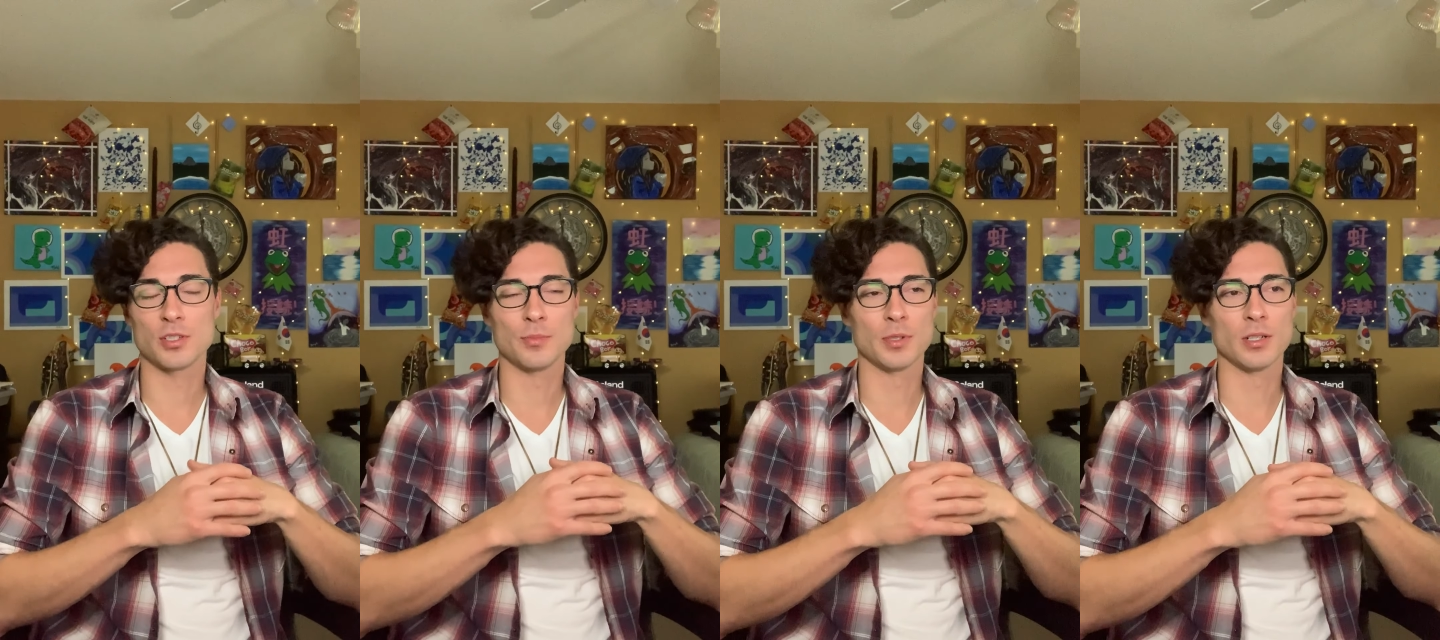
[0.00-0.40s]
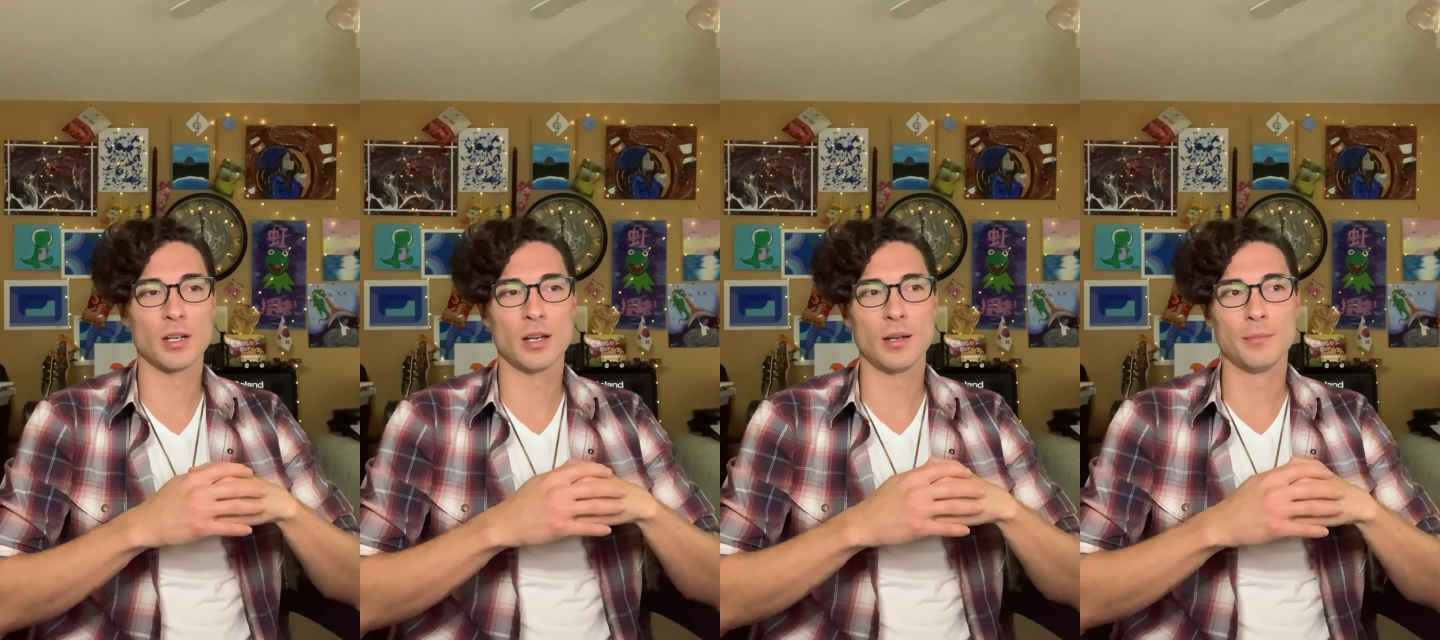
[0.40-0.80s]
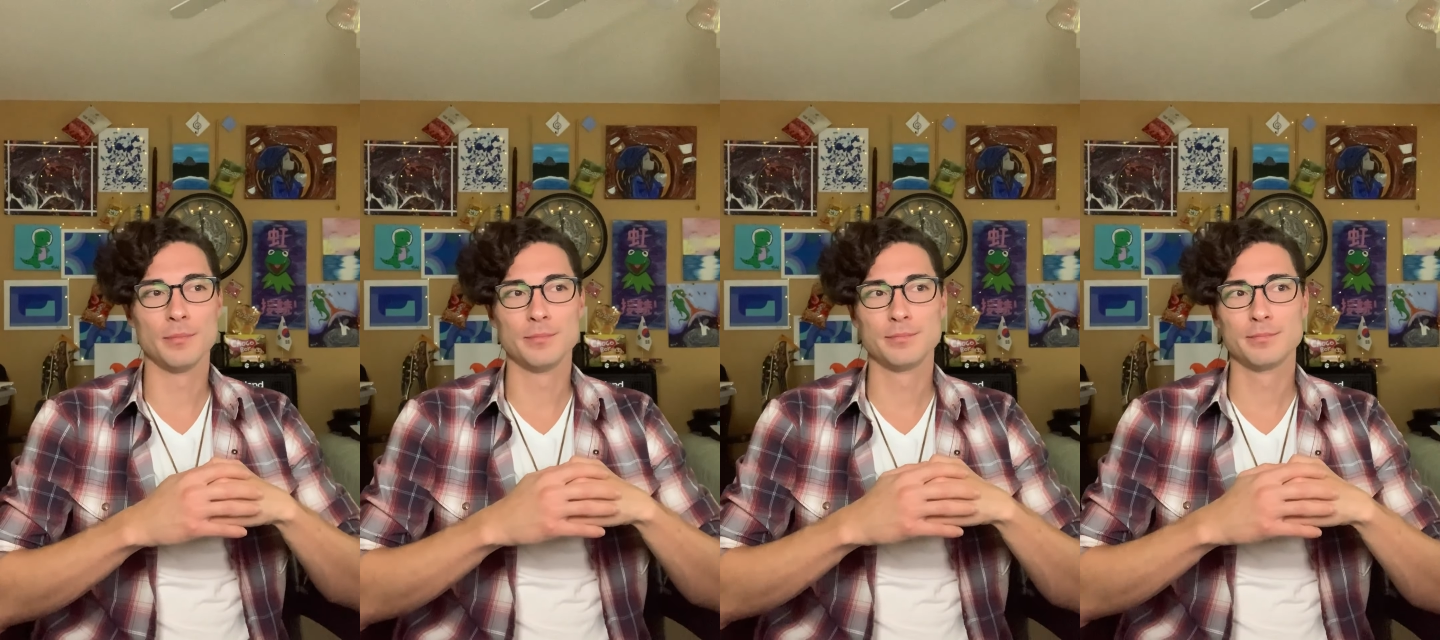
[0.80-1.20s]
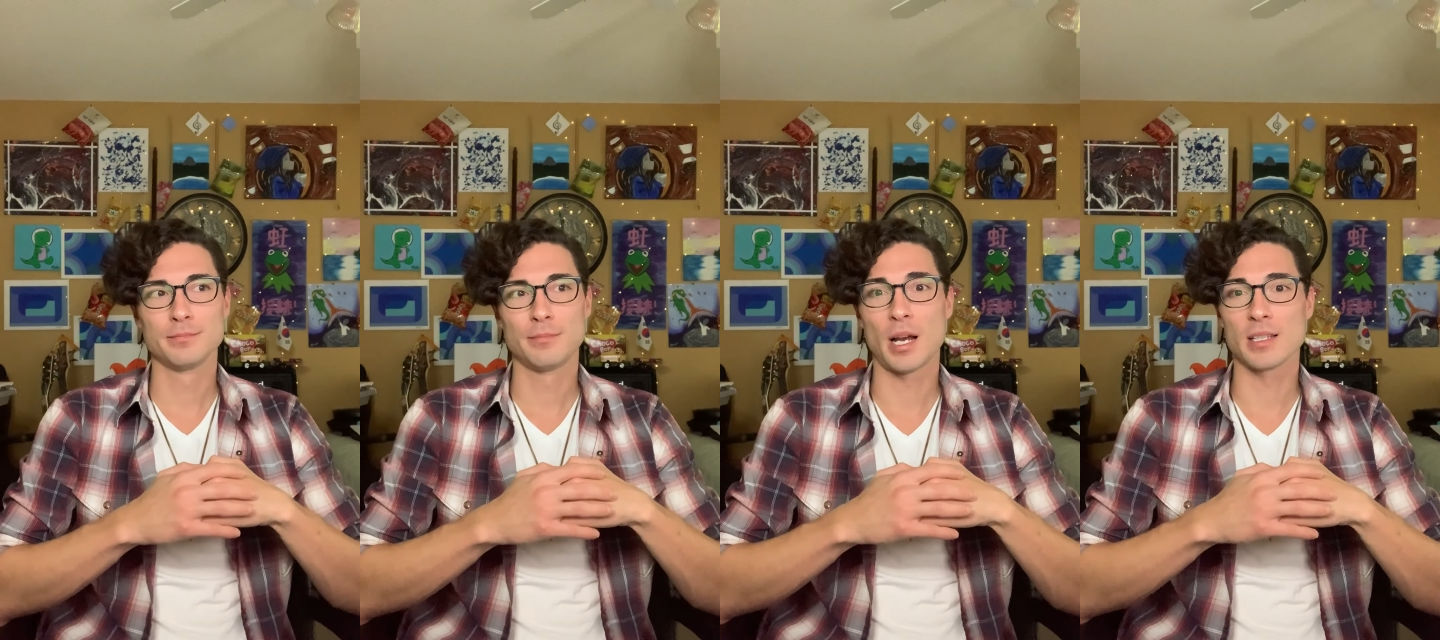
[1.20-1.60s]
super
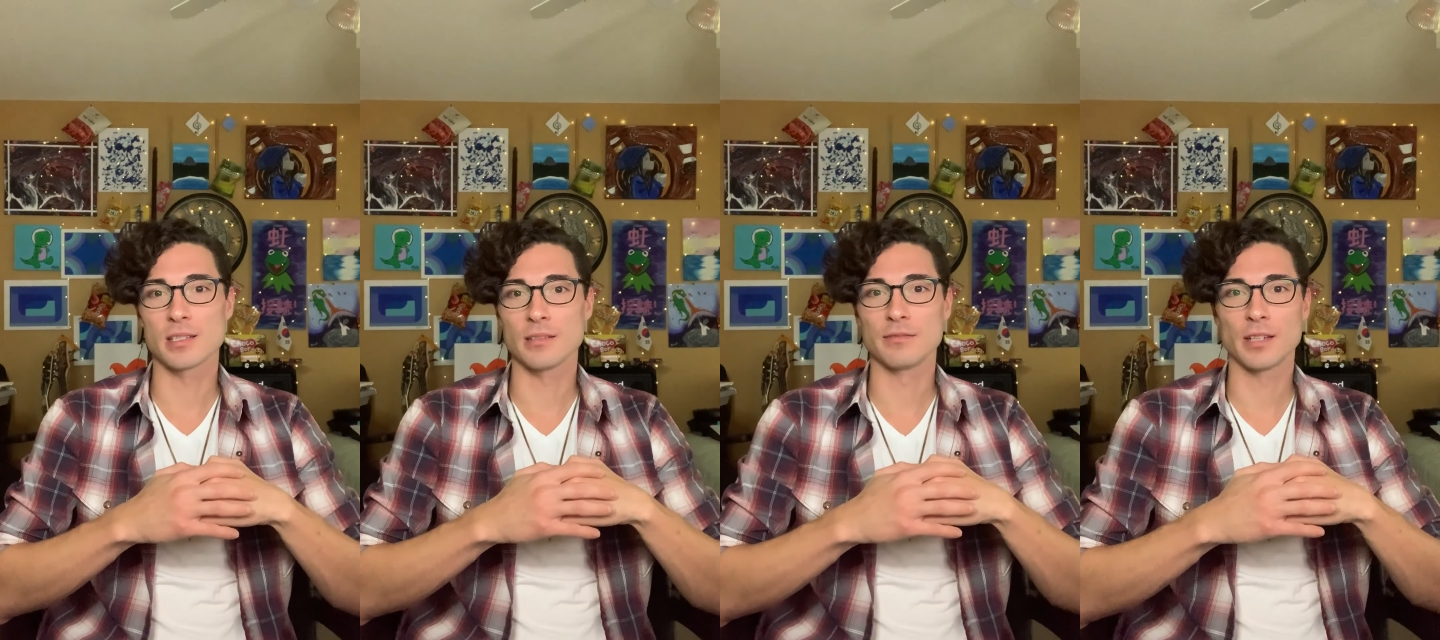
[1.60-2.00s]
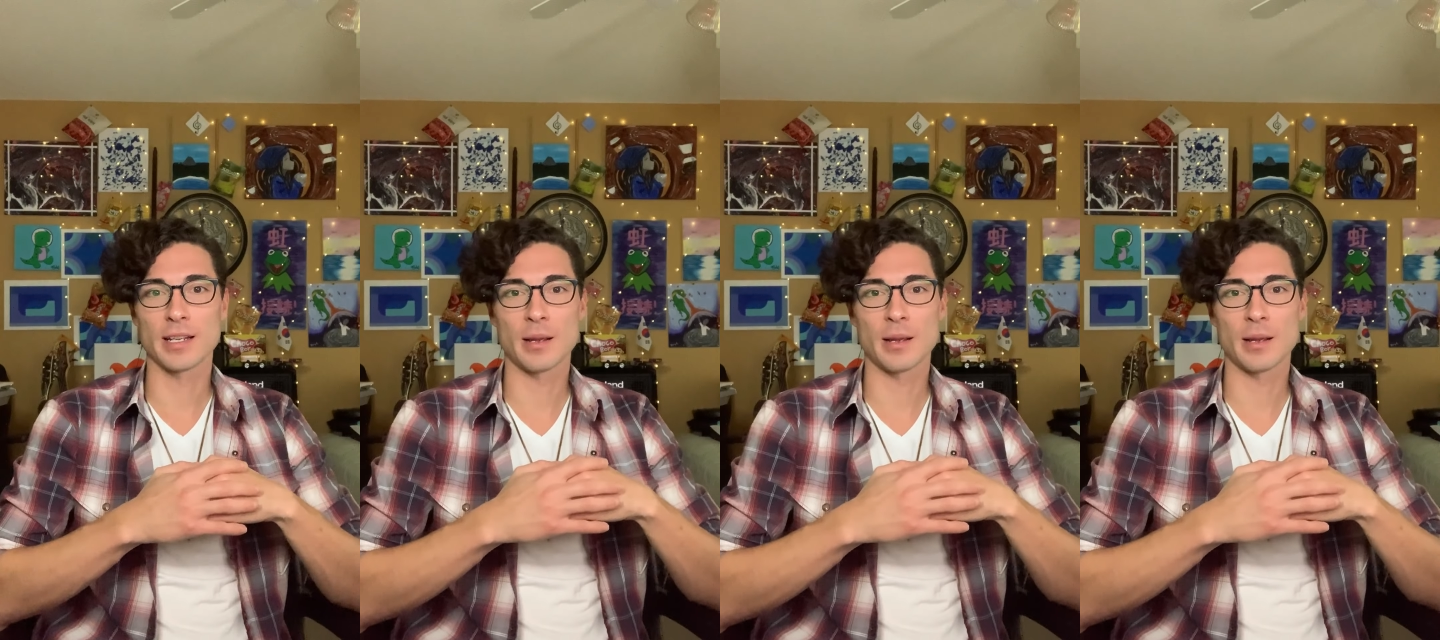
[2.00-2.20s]
positive.